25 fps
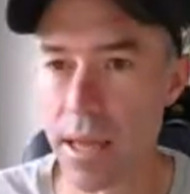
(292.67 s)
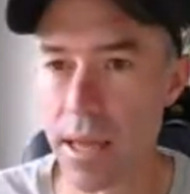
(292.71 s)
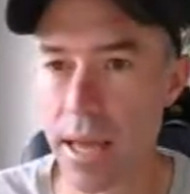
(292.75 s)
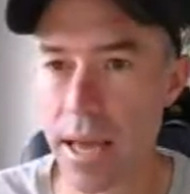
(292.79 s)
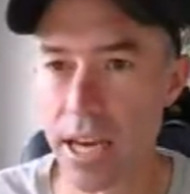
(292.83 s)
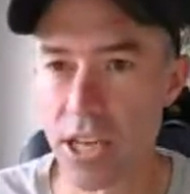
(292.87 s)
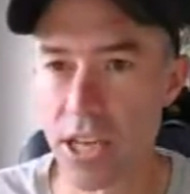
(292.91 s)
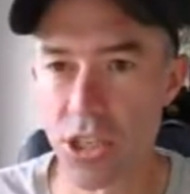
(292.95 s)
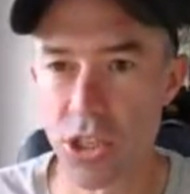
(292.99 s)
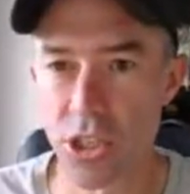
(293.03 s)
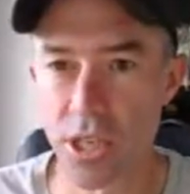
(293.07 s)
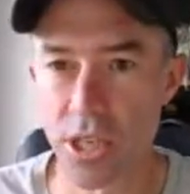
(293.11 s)

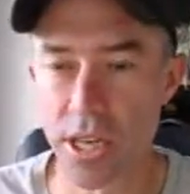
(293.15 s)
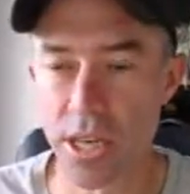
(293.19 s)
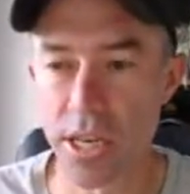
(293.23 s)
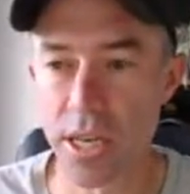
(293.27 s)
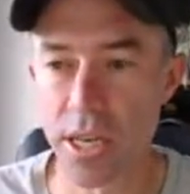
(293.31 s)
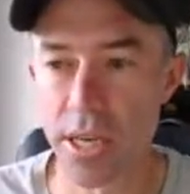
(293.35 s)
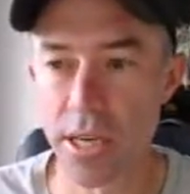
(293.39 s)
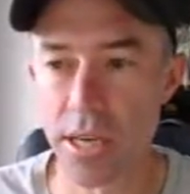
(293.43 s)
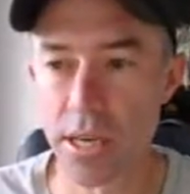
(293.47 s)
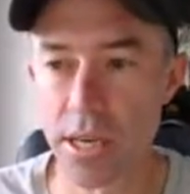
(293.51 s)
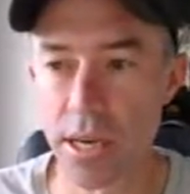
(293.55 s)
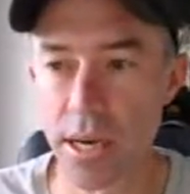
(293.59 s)

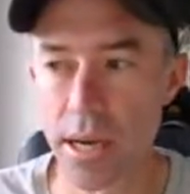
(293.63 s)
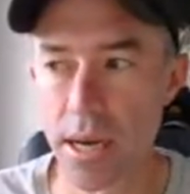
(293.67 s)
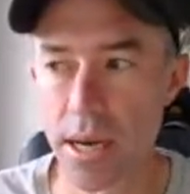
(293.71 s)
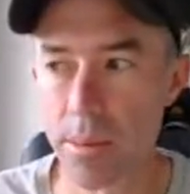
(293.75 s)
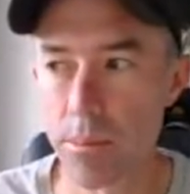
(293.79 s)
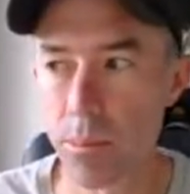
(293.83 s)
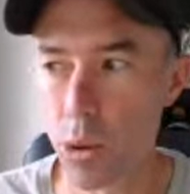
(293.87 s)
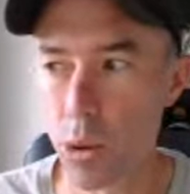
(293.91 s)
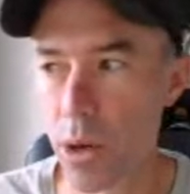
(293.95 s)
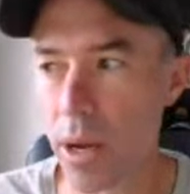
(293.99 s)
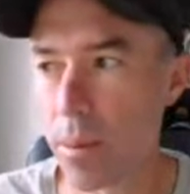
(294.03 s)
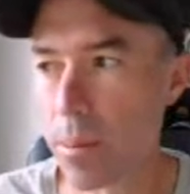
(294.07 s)
actually
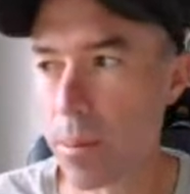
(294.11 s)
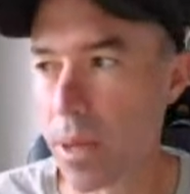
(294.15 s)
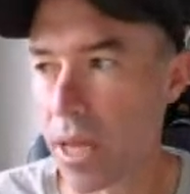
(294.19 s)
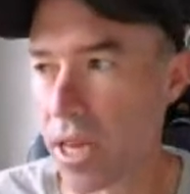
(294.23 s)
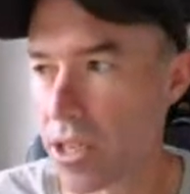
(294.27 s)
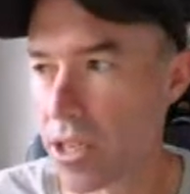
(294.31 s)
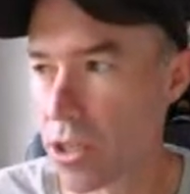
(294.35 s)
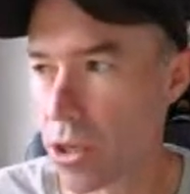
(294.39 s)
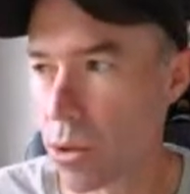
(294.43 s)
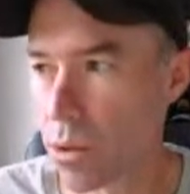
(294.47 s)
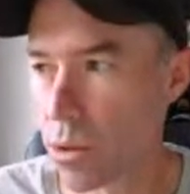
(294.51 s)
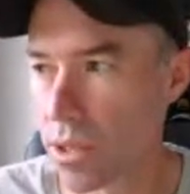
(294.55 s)
put our
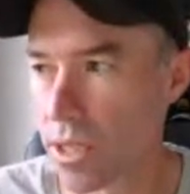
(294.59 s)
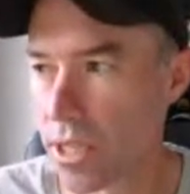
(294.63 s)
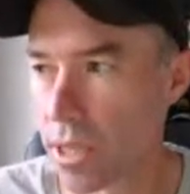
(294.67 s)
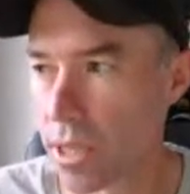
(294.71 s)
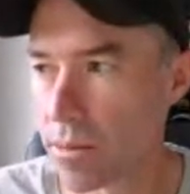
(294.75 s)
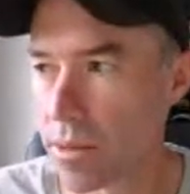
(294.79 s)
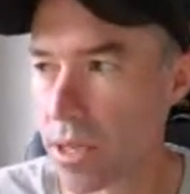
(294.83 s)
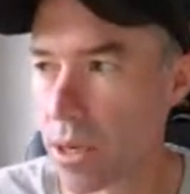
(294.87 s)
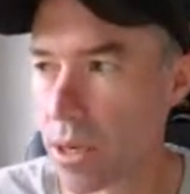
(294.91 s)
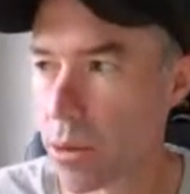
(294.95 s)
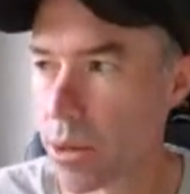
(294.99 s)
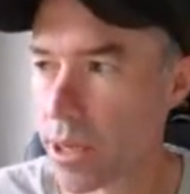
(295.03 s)
placeholders in.
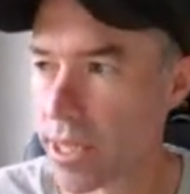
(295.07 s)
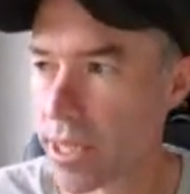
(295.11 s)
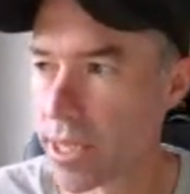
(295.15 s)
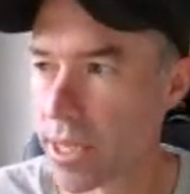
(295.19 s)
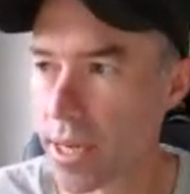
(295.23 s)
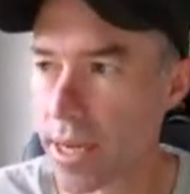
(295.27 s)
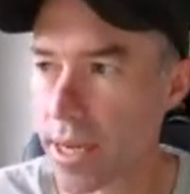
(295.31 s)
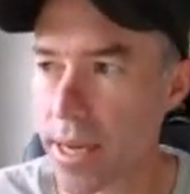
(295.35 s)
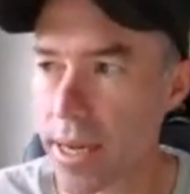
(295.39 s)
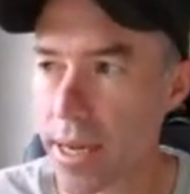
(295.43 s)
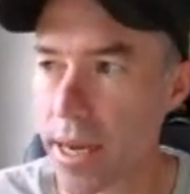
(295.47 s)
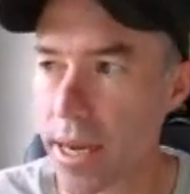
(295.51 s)
So we can
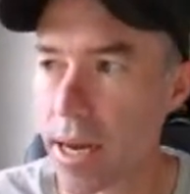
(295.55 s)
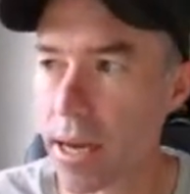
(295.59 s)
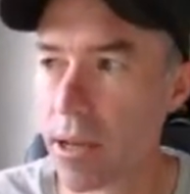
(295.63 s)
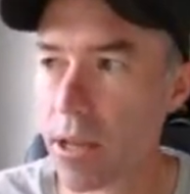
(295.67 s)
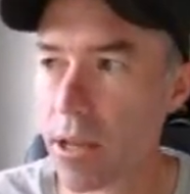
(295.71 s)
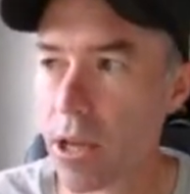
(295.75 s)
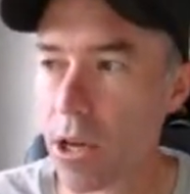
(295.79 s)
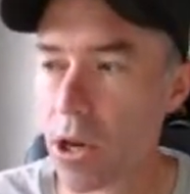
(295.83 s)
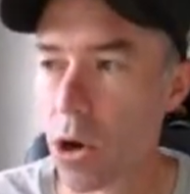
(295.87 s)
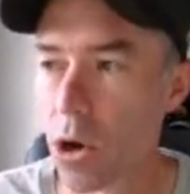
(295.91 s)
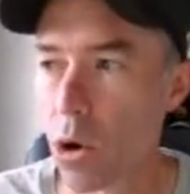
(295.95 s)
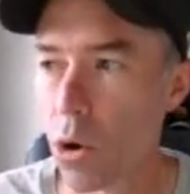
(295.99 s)
see here,
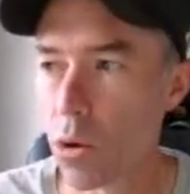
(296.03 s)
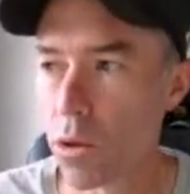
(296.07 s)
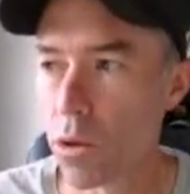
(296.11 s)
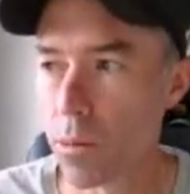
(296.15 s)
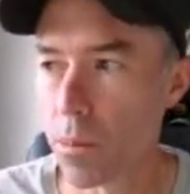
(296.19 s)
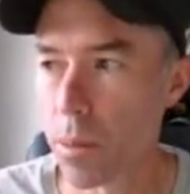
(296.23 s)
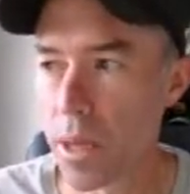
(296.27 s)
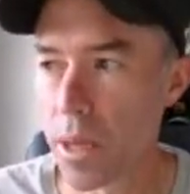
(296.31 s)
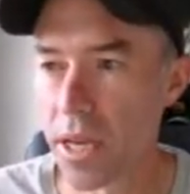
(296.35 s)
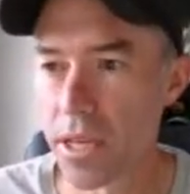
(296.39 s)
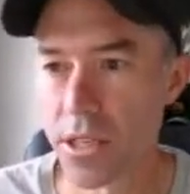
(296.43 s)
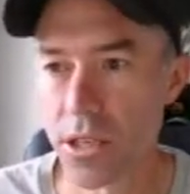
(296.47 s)
all the
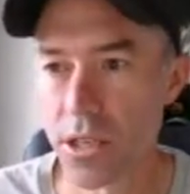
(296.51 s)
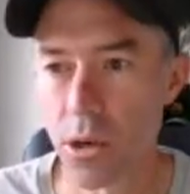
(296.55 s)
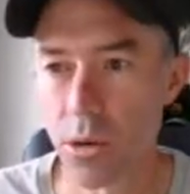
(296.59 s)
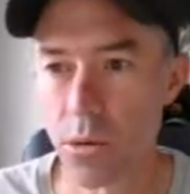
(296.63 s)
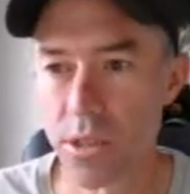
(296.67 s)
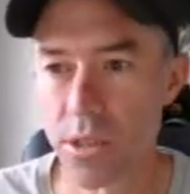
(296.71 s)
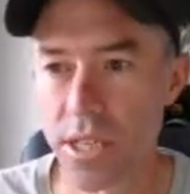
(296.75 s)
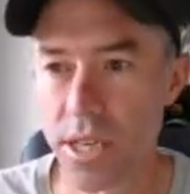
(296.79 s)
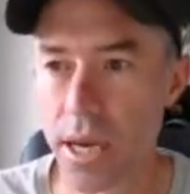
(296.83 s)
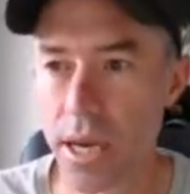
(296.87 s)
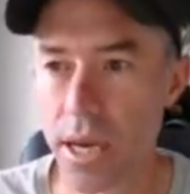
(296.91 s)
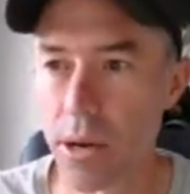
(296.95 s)

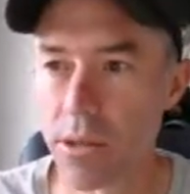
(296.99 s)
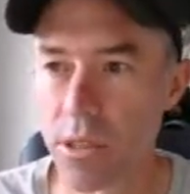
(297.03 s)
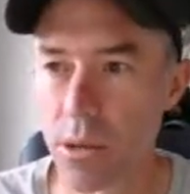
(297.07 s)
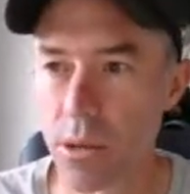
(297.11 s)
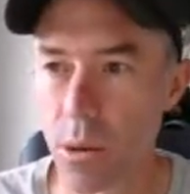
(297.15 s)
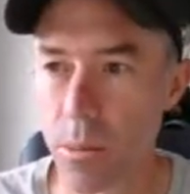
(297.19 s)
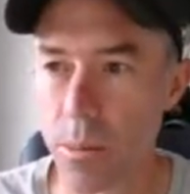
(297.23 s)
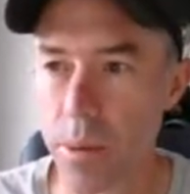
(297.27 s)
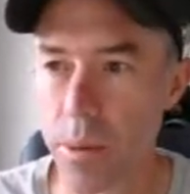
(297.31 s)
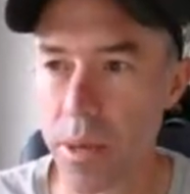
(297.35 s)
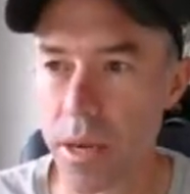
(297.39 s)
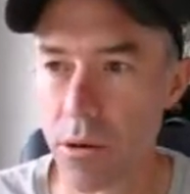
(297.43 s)
placeholders are going to
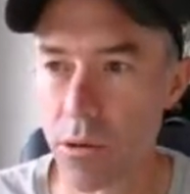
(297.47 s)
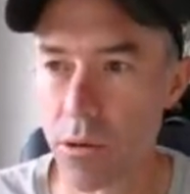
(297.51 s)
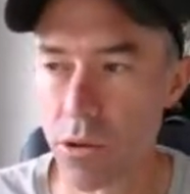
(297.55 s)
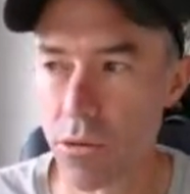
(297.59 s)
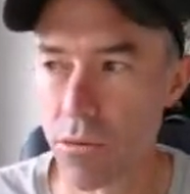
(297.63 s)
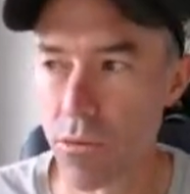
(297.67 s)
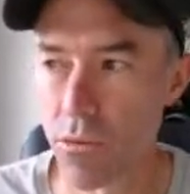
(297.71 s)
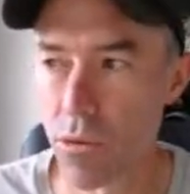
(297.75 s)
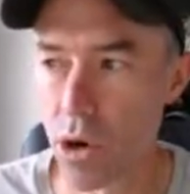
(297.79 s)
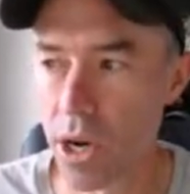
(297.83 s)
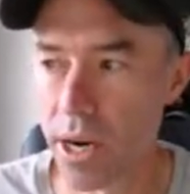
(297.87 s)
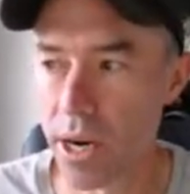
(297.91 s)
appear on the
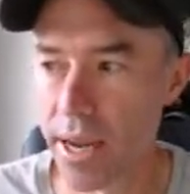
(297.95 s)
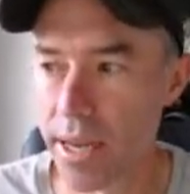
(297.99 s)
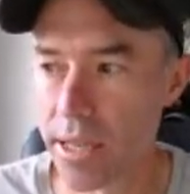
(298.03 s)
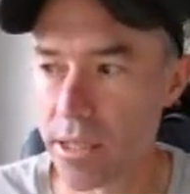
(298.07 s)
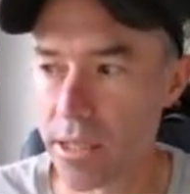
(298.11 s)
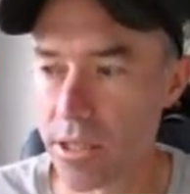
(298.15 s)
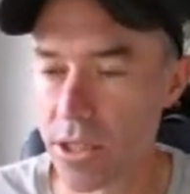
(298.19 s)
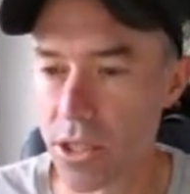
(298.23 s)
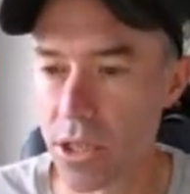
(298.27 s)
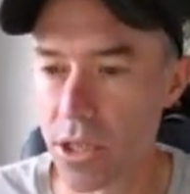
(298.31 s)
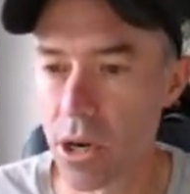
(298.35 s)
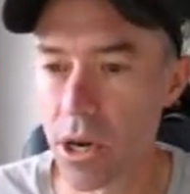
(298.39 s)
right-hand
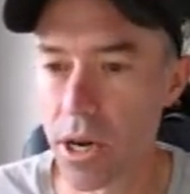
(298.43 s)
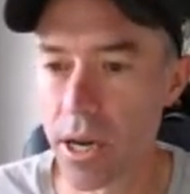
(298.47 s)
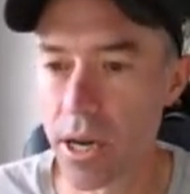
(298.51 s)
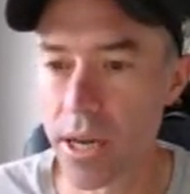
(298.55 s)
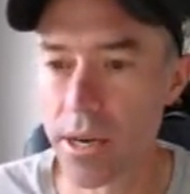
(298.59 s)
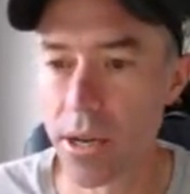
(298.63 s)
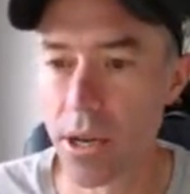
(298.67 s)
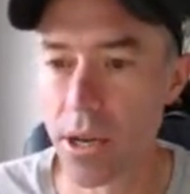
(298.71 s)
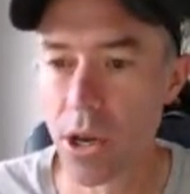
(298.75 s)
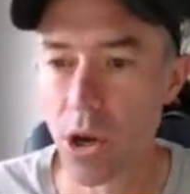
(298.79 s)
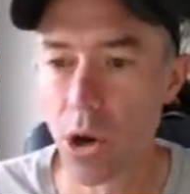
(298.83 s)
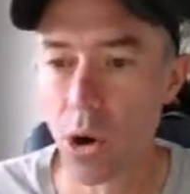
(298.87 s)
side.